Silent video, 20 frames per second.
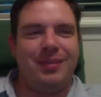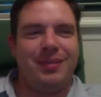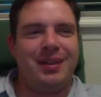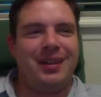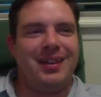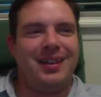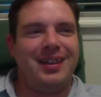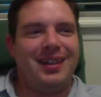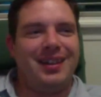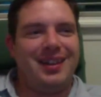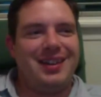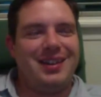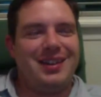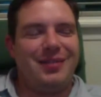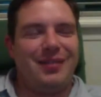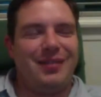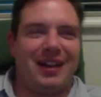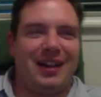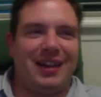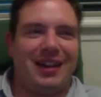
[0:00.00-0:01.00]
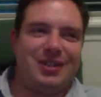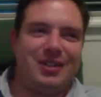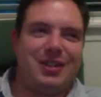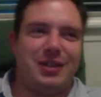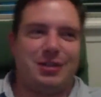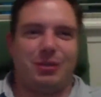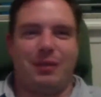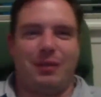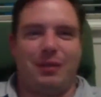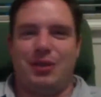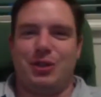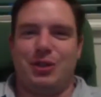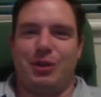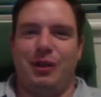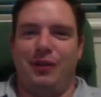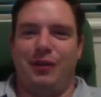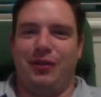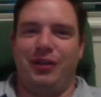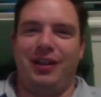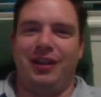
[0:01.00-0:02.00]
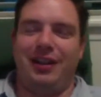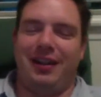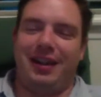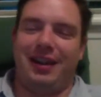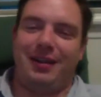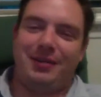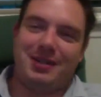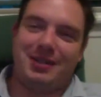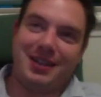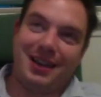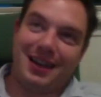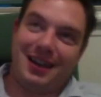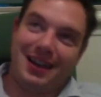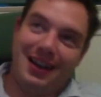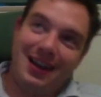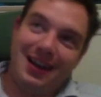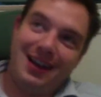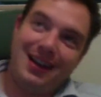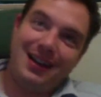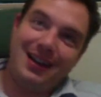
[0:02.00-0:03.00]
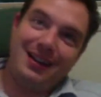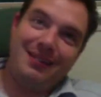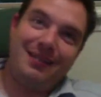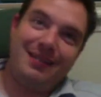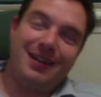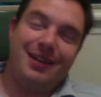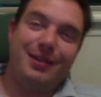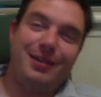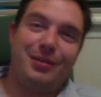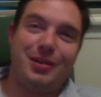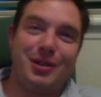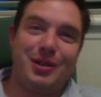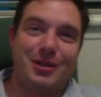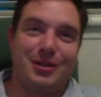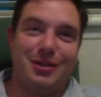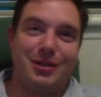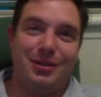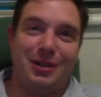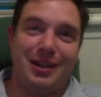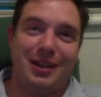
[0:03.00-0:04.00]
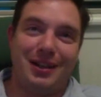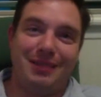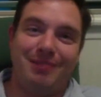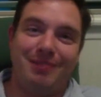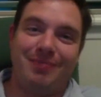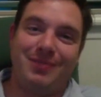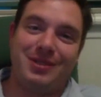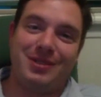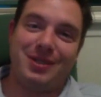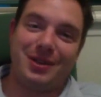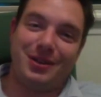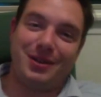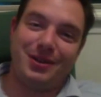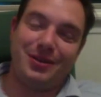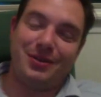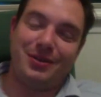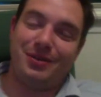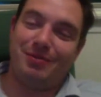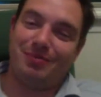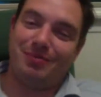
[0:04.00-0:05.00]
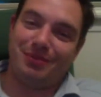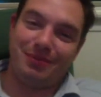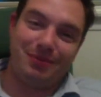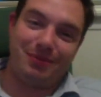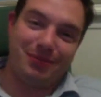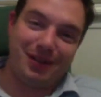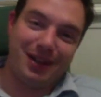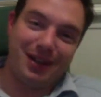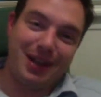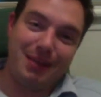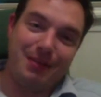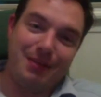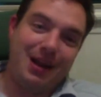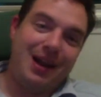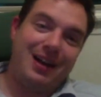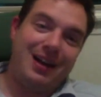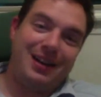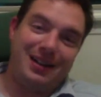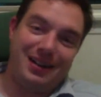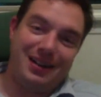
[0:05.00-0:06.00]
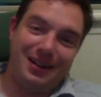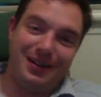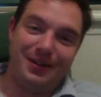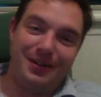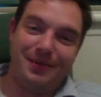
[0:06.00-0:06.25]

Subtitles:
the fact that she just sort of joyfully was like, hey, I know what you're doing, so I'm going to keep an eye on you.